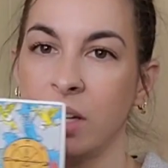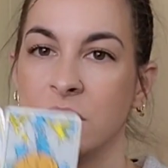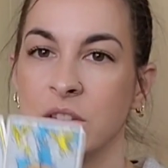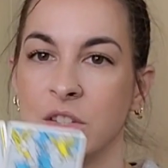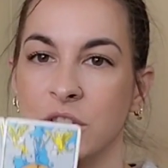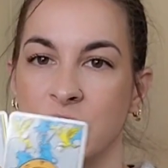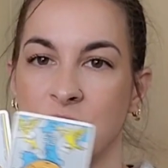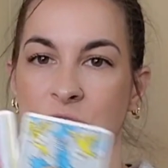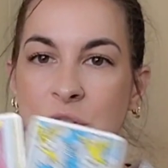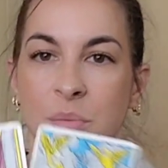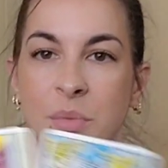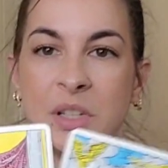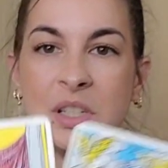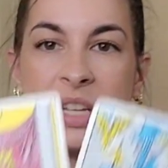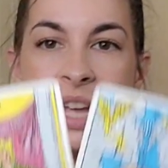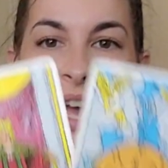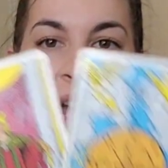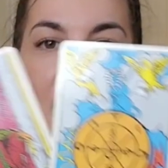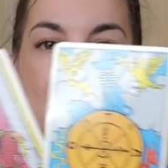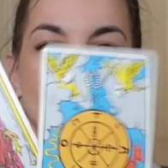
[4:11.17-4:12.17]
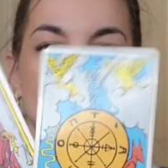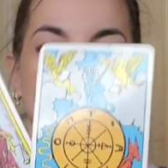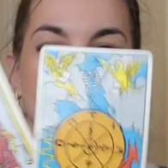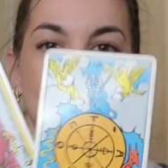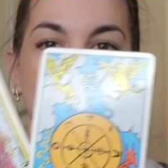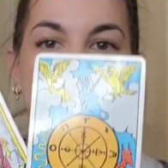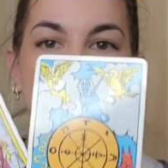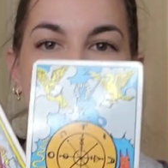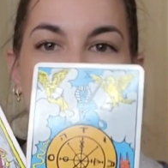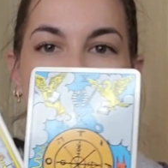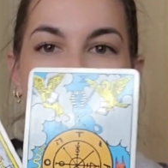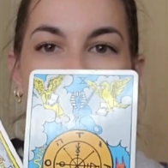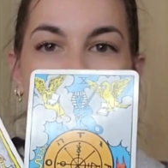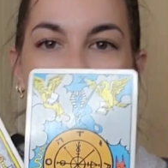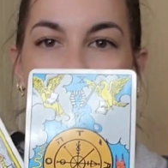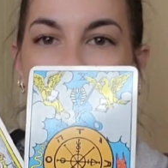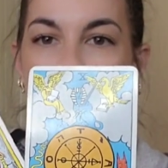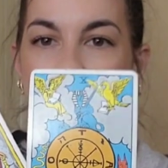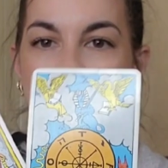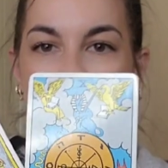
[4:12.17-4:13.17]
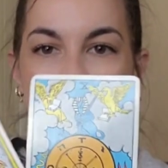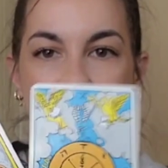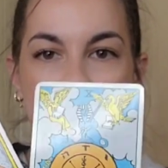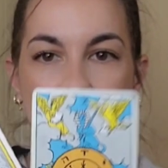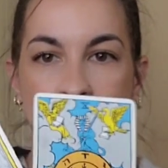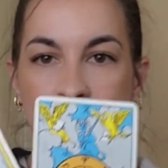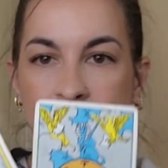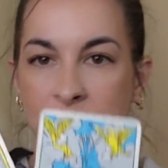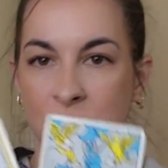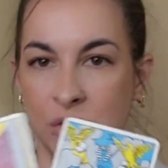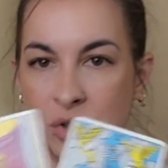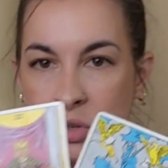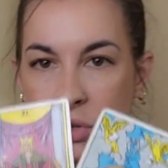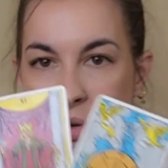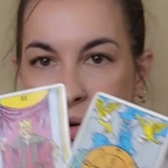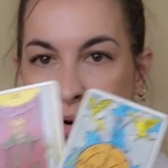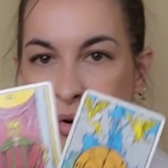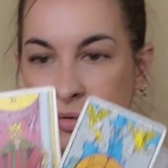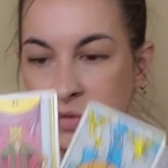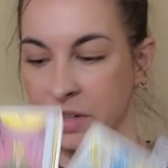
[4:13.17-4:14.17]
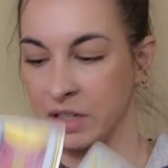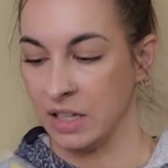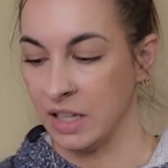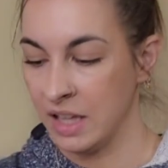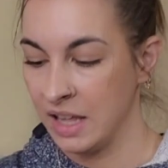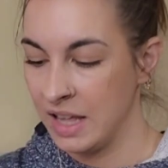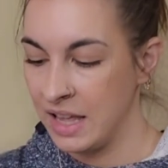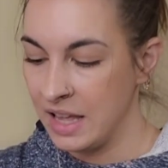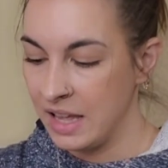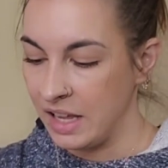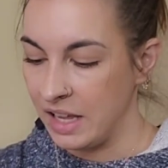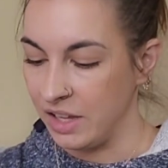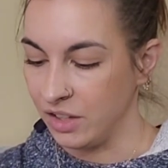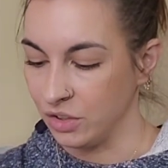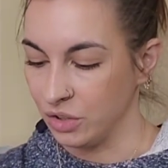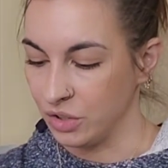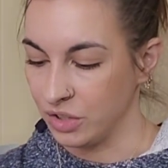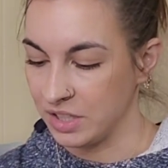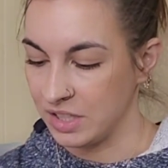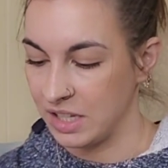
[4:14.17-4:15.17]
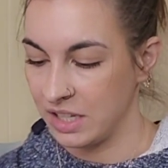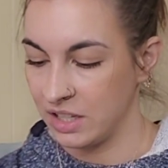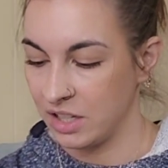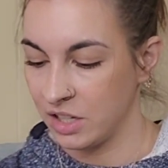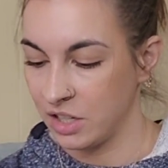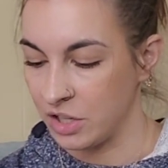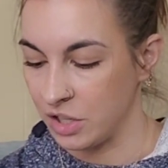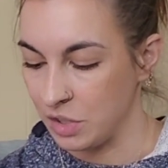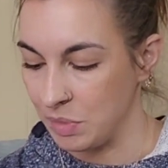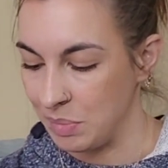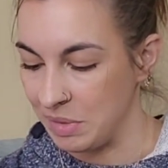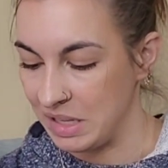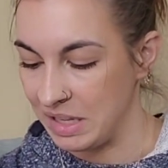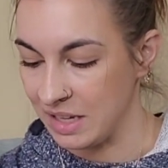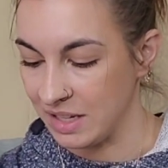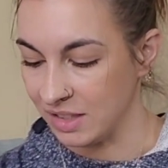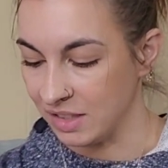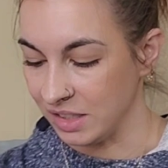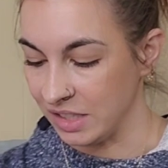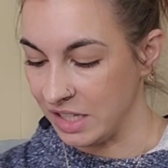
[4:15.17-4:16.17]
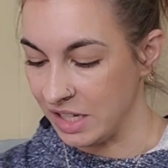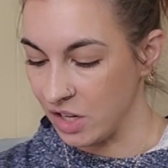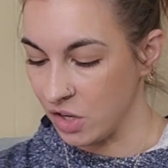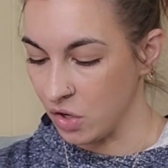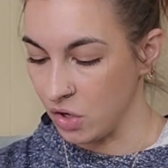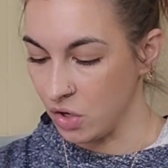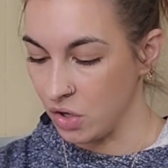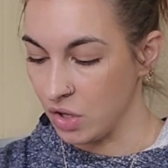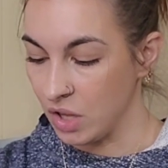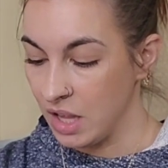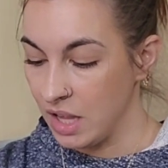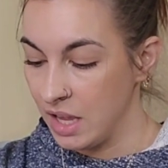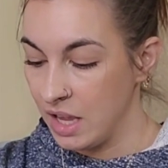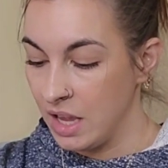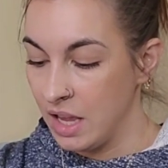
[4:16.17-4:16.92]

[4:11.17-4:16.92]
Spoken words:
There's so much chaos on the outside you have no control over. It looks like it could be a legal,